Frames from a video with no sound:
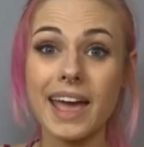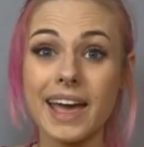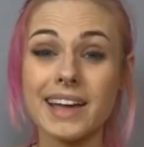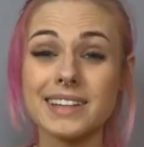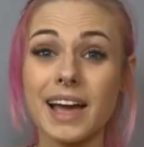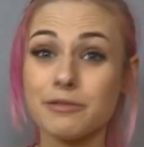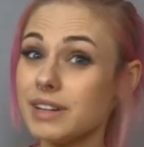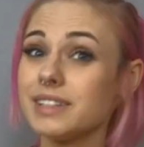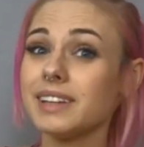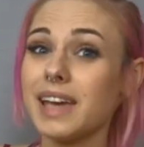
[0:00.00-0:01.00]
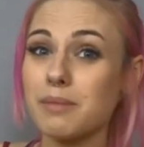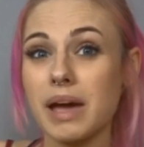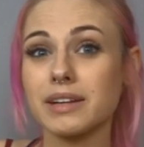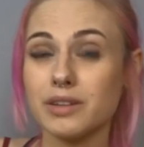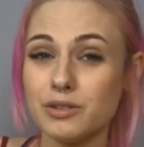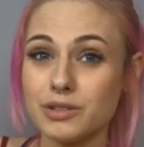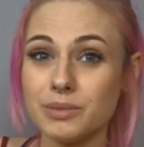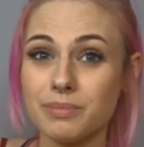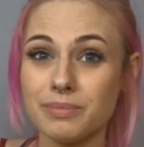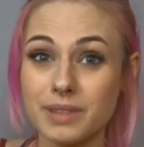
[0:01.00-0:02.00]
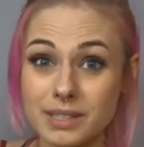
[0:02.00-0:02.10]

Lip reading: And I recently came back to YouTube.